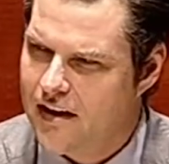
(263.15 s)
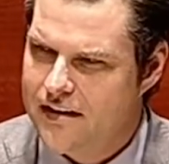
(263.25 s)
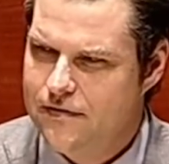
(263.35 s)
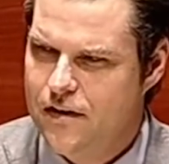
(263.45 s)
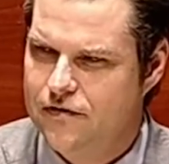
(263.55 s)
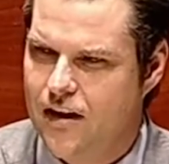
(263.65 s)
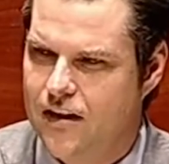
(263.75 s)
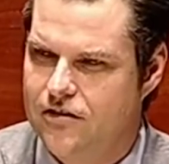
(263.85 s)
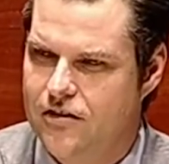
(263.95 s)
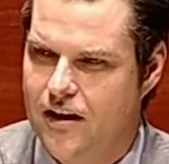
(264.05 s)
And even if
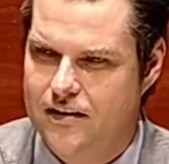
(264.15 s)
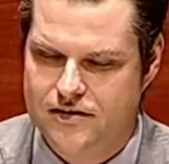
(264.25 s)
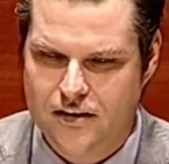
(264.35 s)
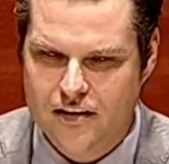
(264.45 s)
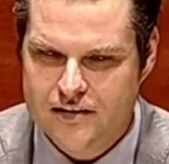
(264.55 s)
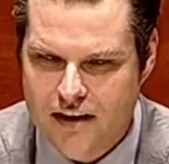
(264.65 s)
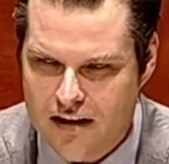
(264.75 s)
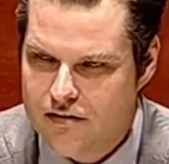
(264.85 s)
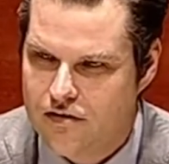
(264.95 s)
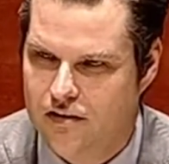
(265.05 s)
Dr. Yan's
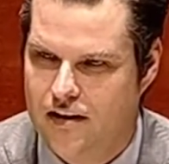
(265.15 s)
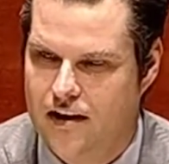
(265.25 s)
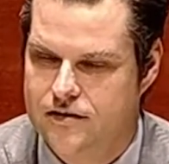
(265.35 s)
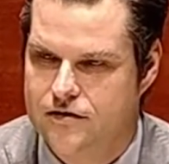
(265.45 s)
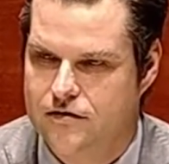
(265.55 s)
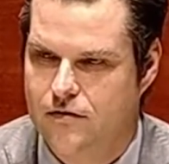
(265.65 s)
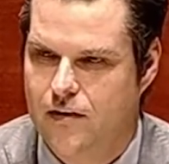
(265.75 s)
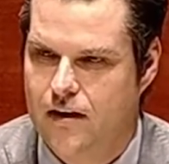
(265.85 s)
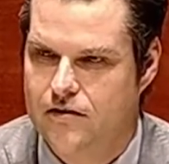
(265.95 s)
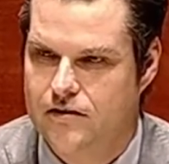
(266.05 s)
technical analysis of
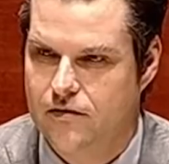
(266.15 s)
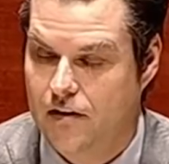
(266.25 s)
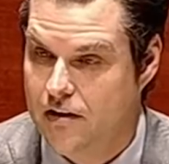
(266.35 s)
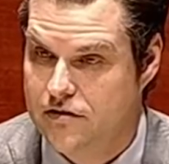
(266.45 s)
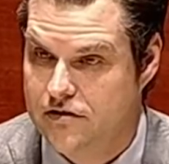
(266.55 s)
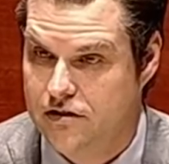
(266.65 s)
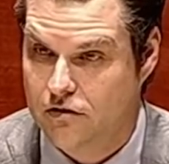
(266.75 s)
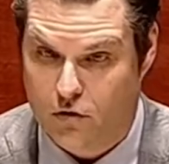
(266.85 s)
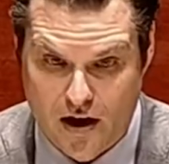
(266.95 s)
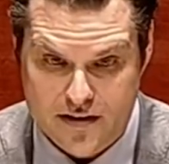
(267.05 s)
the virus is
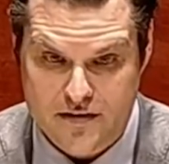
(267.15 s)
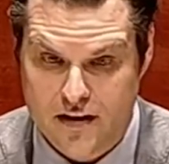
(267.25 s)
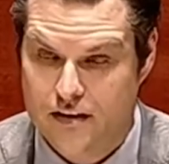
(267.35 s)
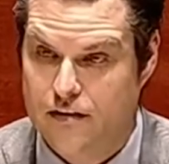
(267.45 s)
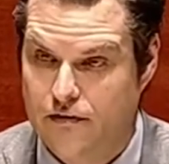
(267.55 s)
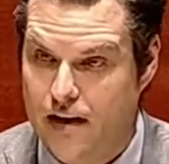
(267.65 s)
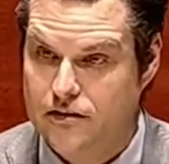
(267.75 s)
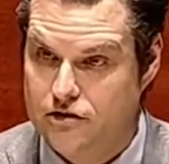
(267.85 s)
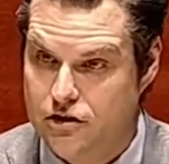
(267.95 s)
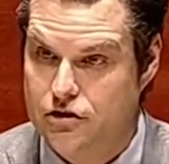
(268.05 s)
incorrect, the
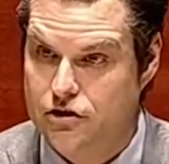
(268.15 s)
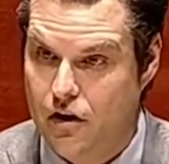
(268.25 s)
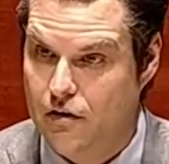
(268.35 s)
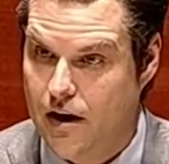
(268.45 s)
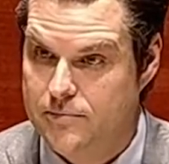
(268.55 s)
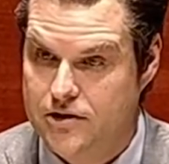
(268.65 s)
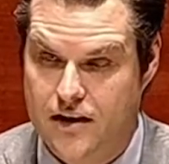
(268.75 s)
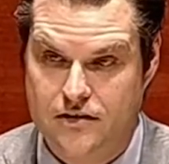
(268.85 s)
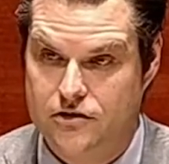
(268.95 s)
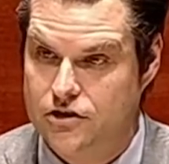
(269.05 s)
fact that she showed up
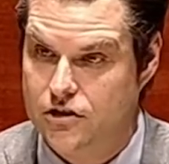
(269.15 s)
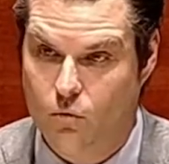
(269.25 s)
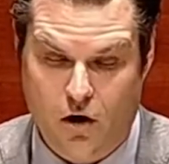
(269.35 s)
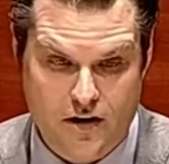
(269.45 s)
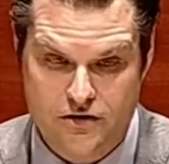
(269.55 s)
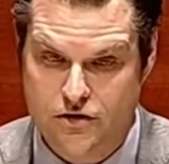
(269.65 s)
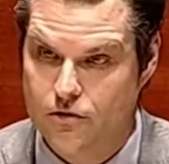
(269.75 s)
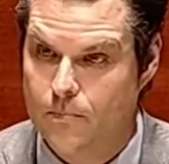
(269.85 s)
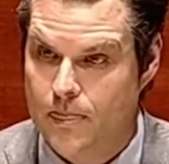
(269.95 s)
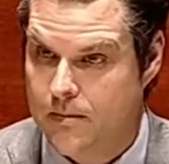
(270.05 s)
saying that she wanted
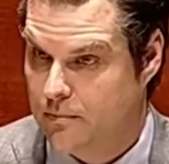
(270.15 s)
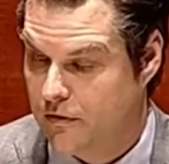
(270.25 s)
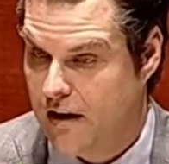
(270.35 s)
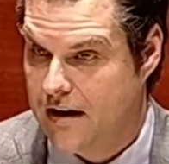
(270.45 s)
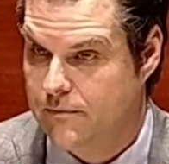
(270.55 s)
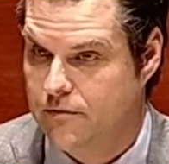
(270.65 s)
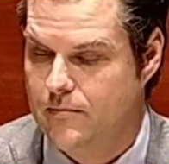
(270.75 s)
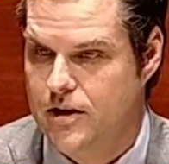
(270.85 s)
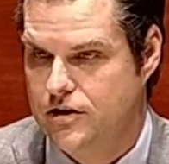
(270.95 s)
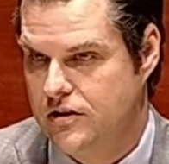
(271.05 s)
to provide
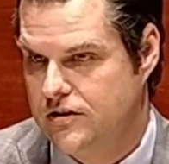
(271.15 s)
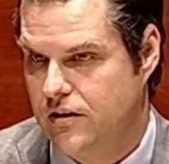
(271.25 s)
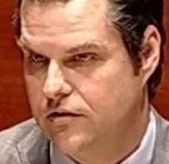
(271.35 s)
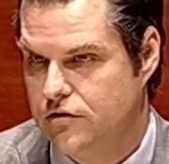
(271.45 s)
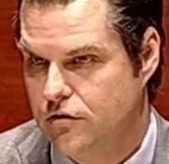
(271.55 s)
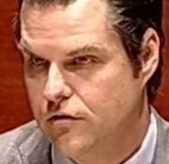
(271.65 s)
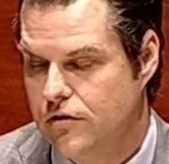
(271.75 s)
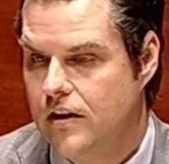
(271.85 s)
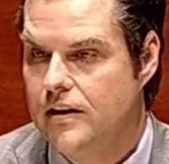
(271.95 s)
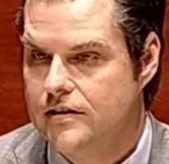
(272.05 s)
information and tell the
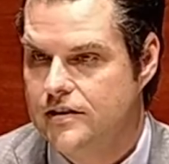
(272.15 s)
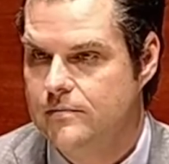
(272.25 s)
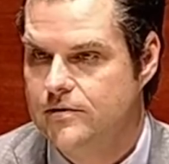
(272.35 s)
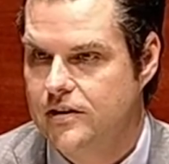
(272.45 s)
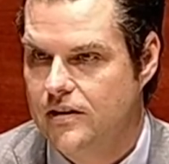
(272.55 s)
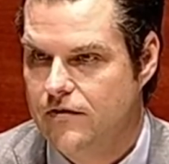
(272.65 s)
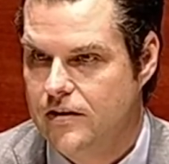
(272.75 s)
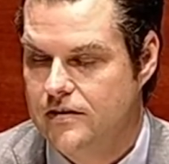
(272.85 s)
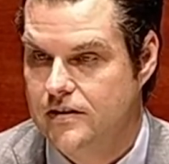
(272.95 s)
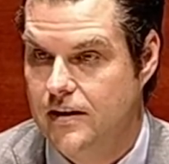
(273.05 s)
truth seems
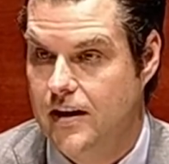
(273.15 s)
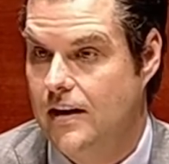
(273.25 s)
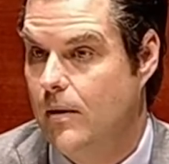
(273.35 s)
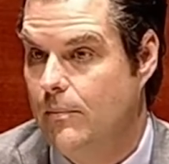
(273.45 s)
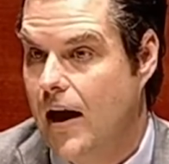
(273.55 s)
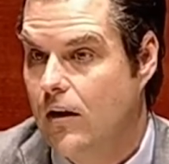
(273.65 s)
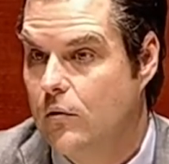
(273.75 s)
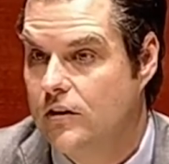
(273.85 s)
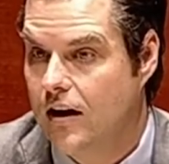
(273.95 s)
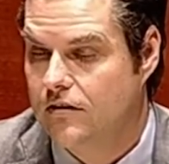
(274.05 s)
significant today. Now, back
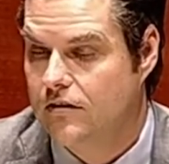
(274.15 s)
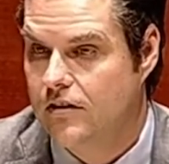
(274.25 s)
when Dr.